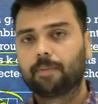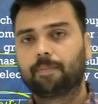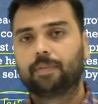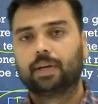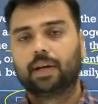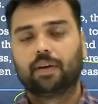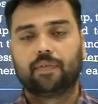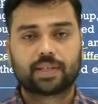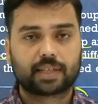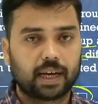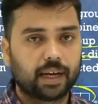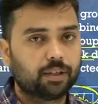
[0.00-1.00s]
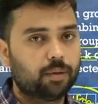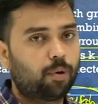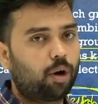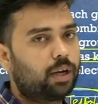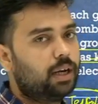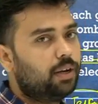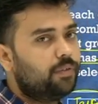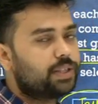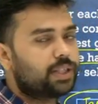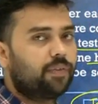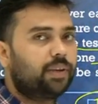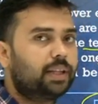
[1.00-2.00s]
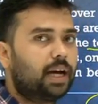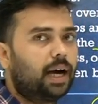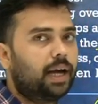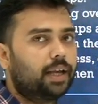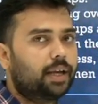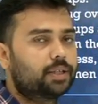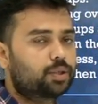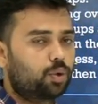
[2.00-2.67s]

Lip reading: We select the model which having the higher score.